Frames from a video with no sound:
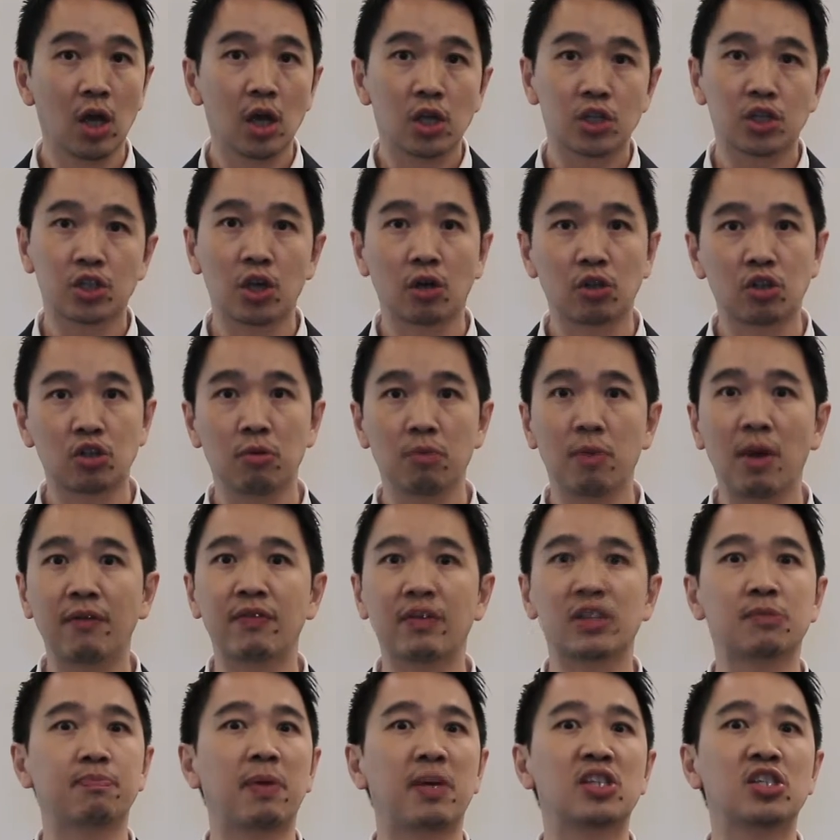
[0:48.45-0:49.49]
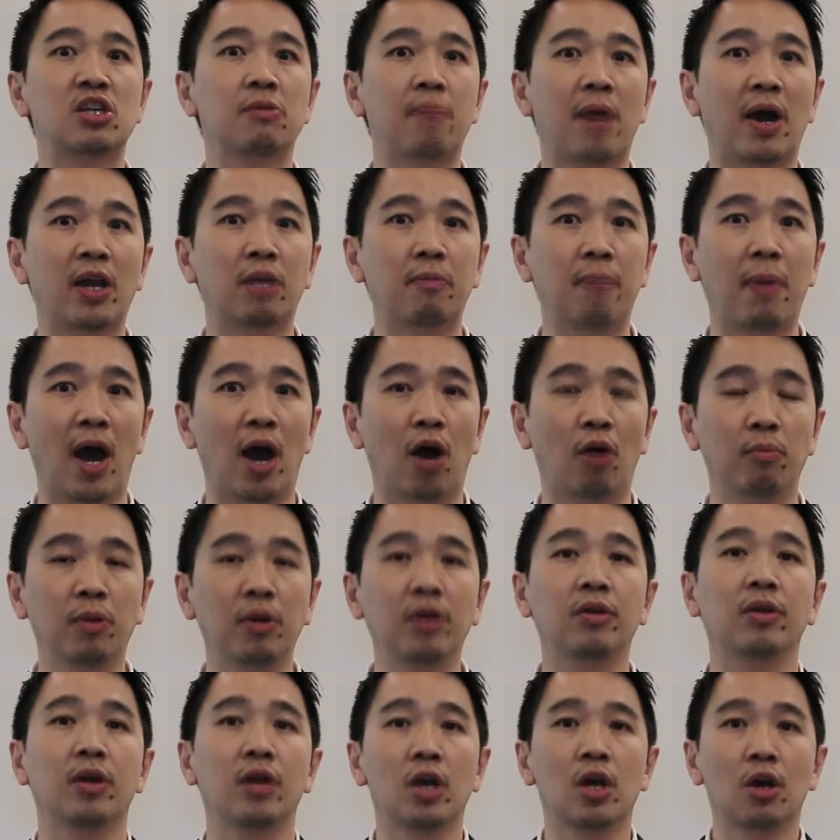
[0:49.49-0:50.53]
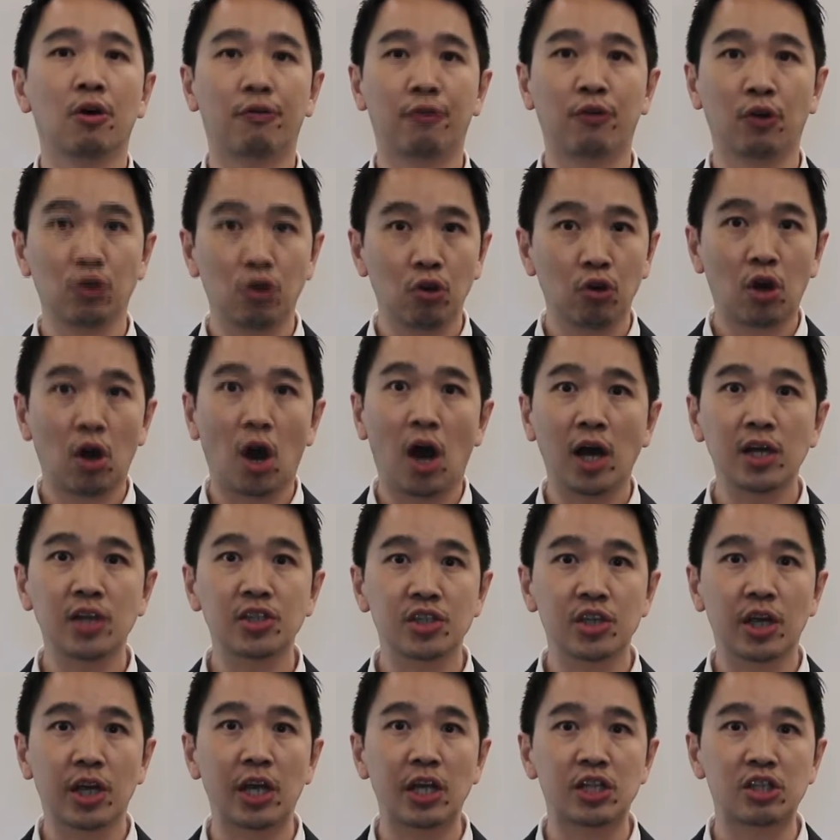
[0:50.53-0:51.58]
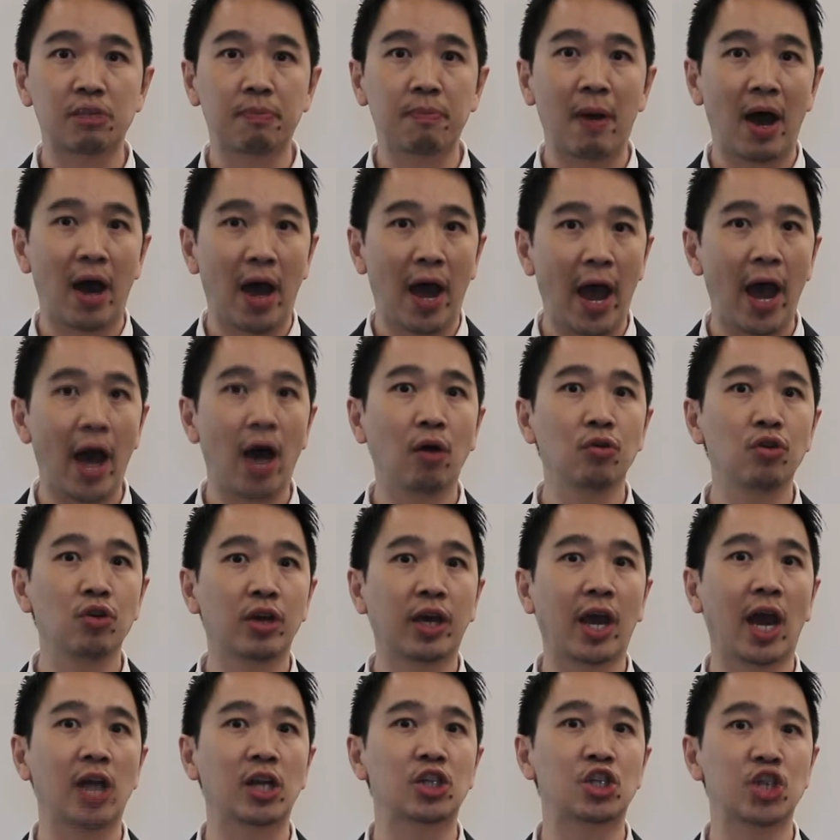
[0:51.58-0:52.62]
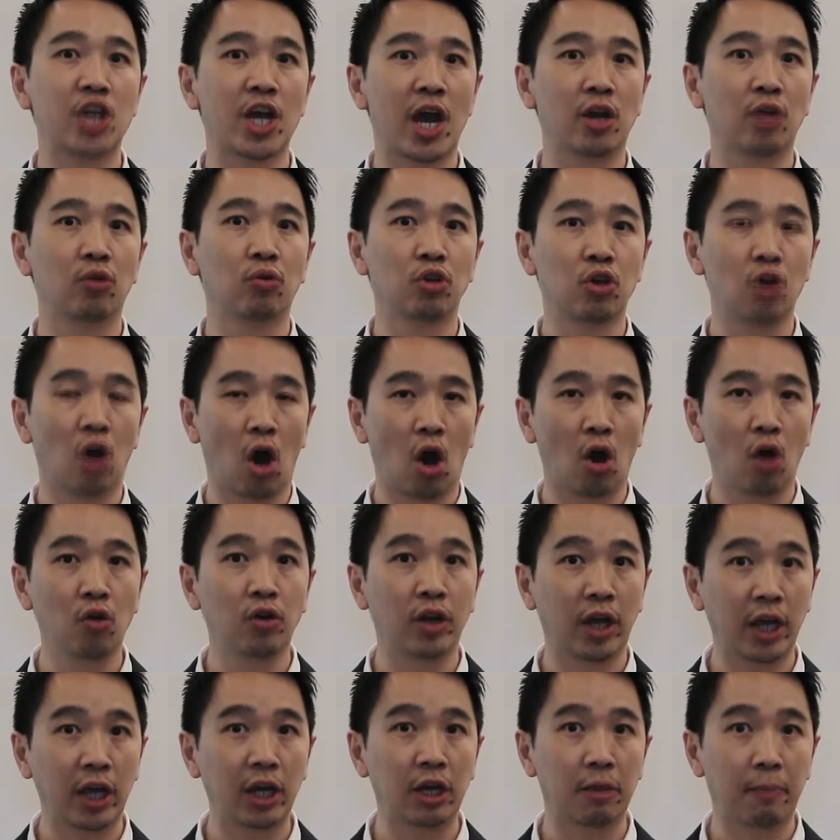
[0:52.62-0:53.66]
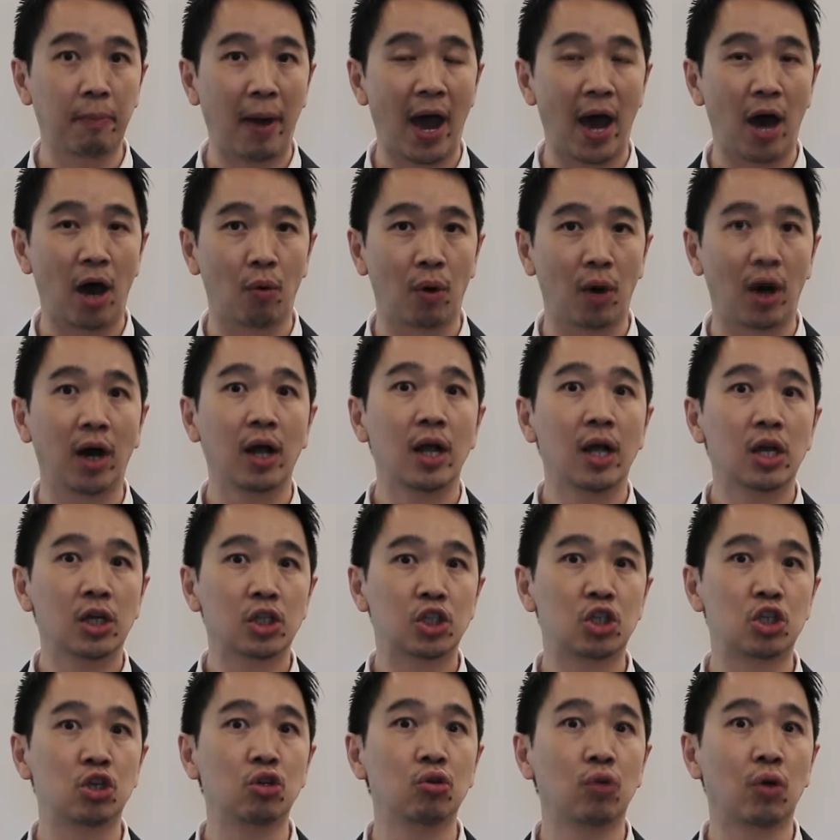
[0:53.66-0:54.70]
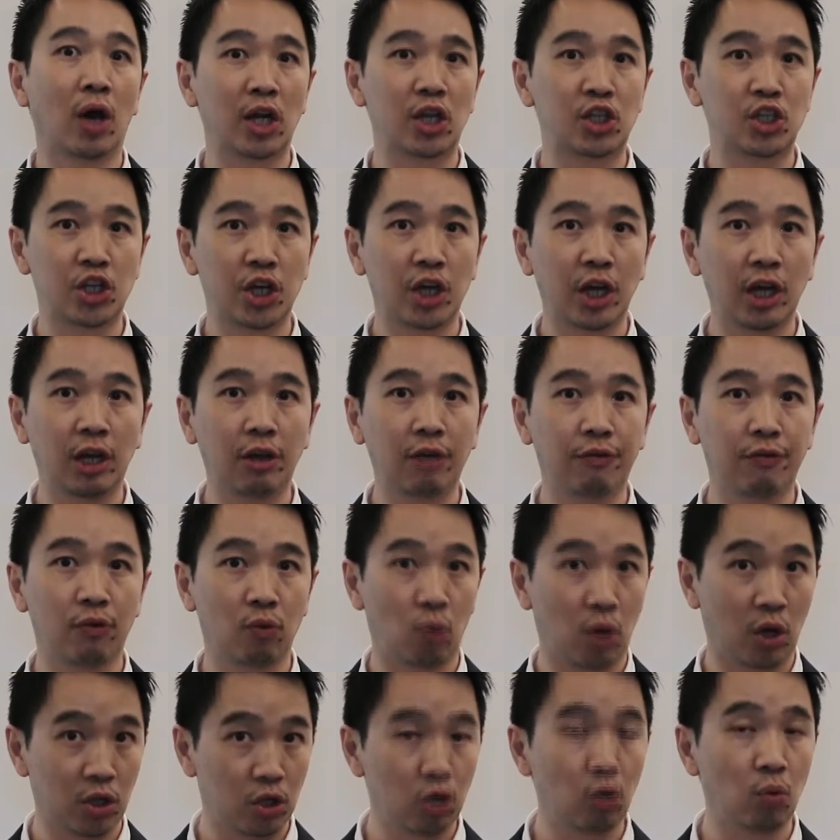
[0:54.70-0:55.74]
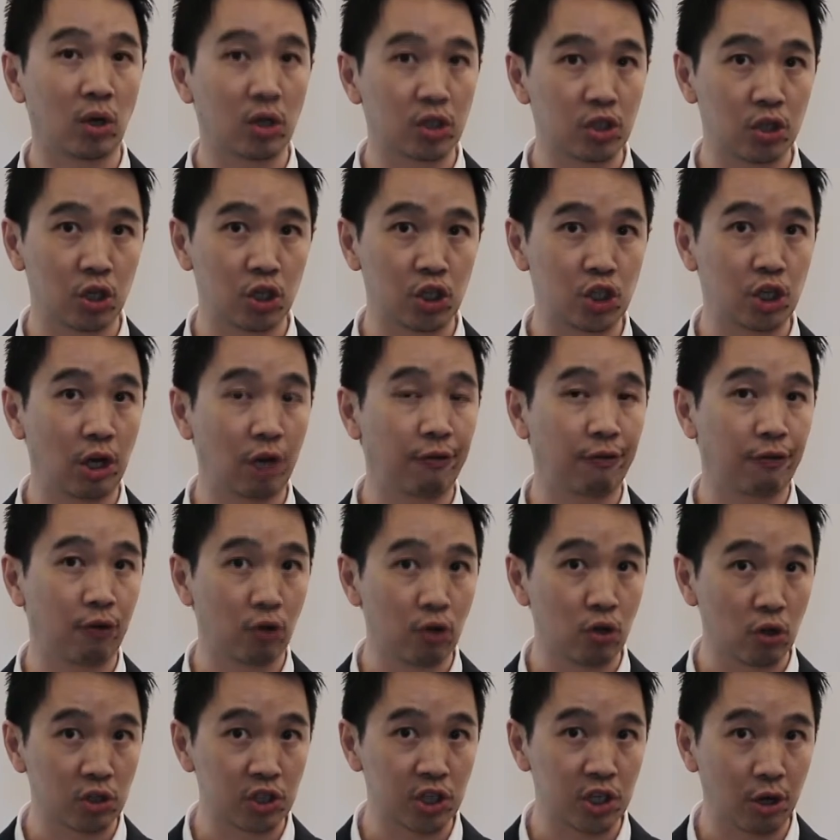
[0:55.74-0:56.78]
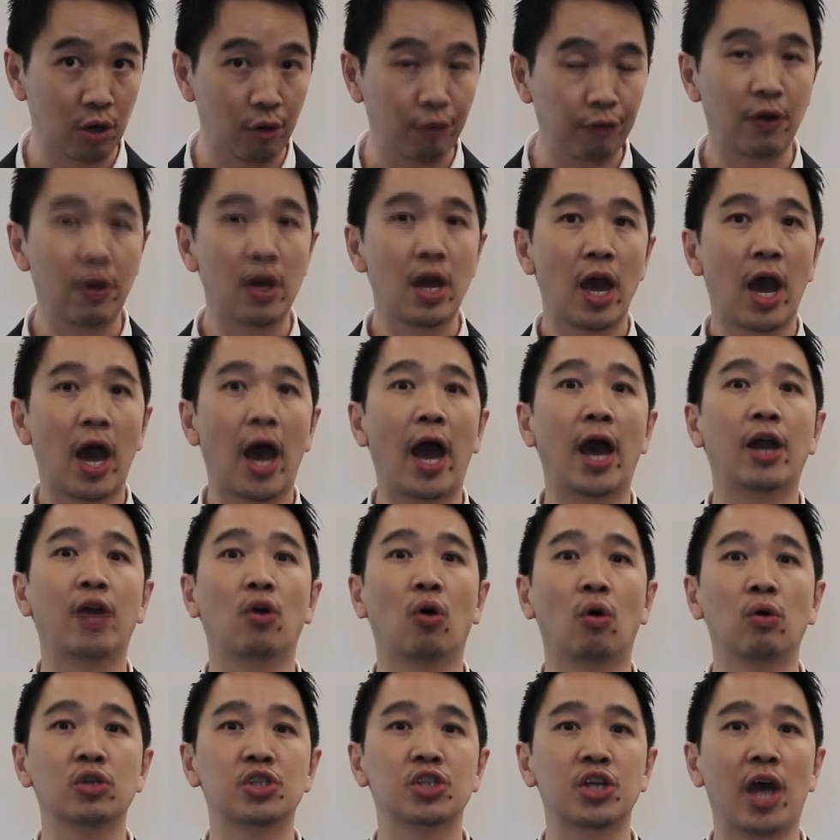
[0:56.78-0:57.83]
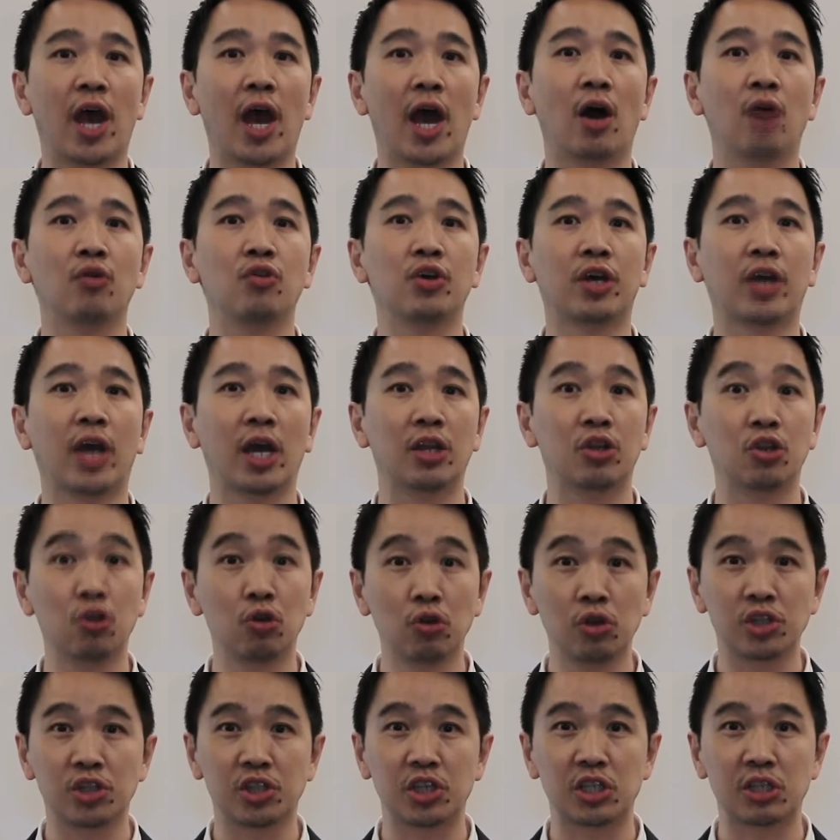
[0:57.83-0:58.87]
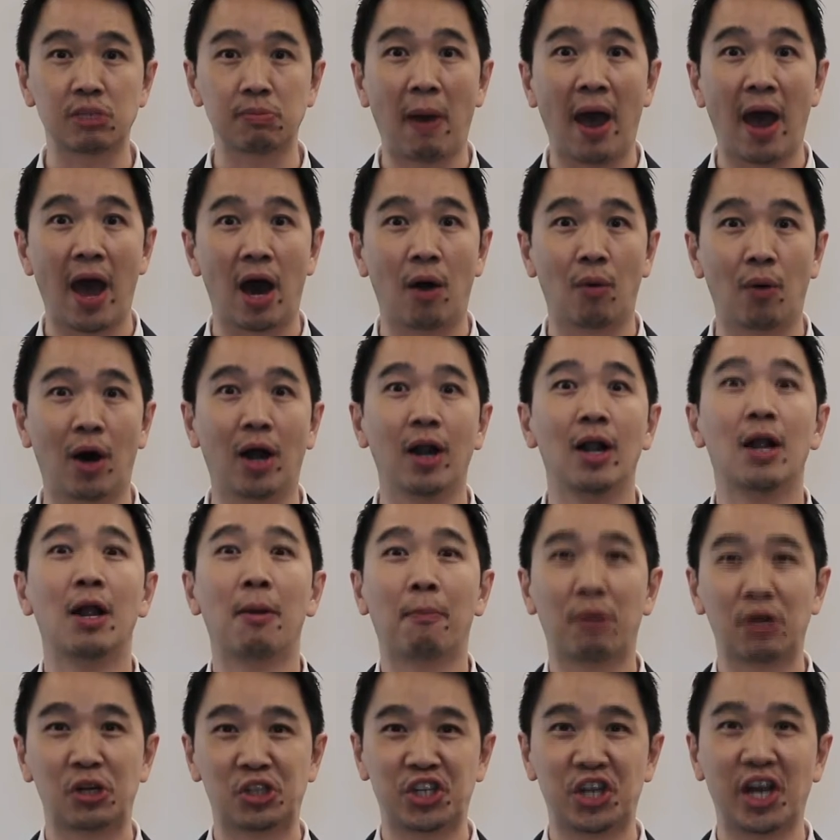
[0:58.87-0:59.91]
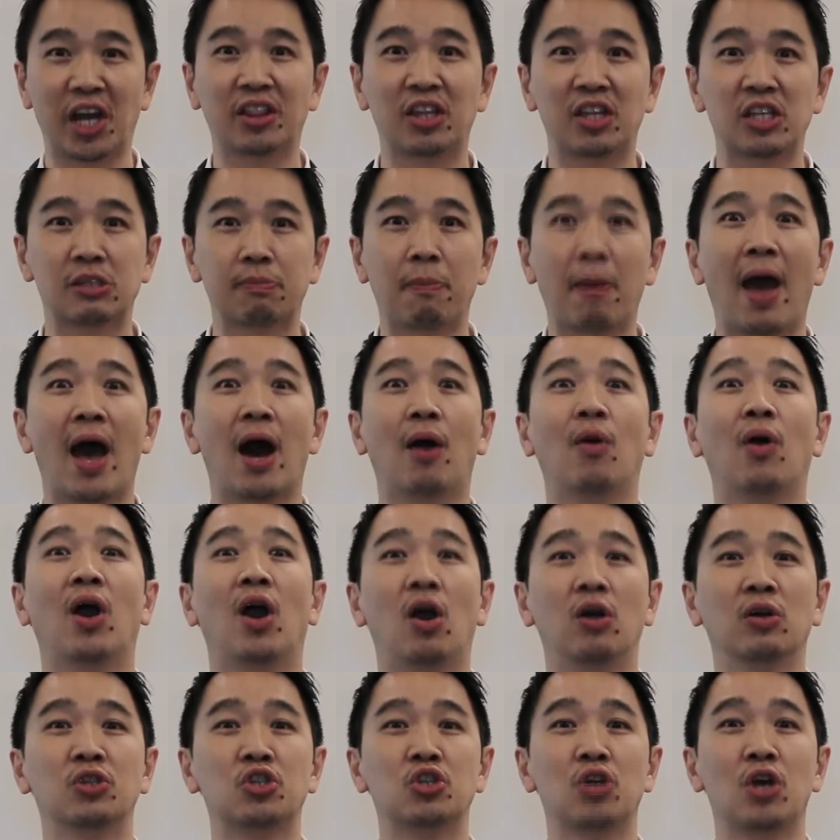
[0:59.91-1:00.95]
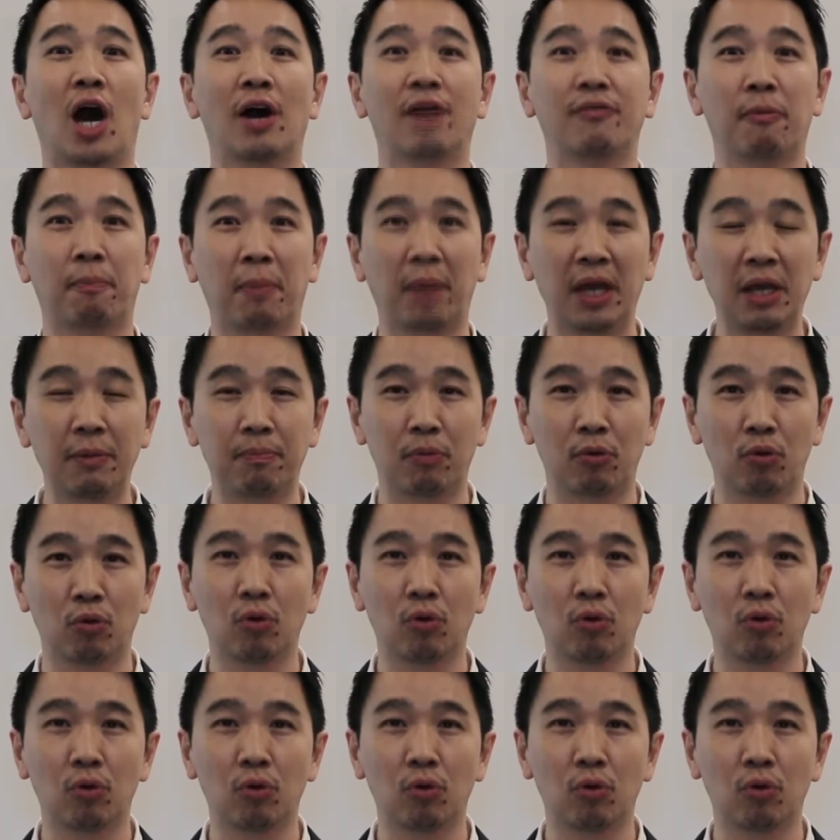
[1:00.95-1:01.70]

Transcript: So to me, that's basically about empowerment. For you guys, it's about how you can channel your own inner power to achieve what you want to achieve for yourself, and also how you can use this power, project this power onto other people,